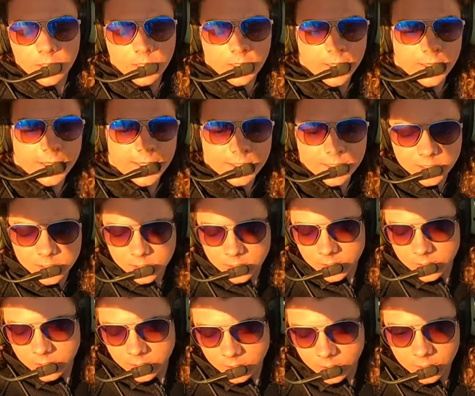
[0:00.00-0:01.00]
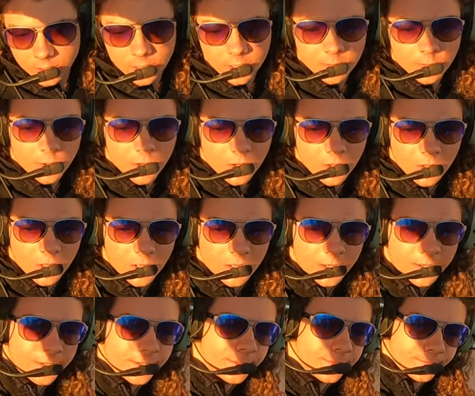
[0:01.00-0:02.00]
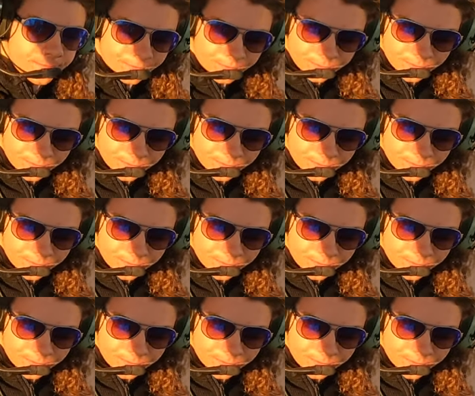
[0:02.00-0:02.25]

Lights, got them all on.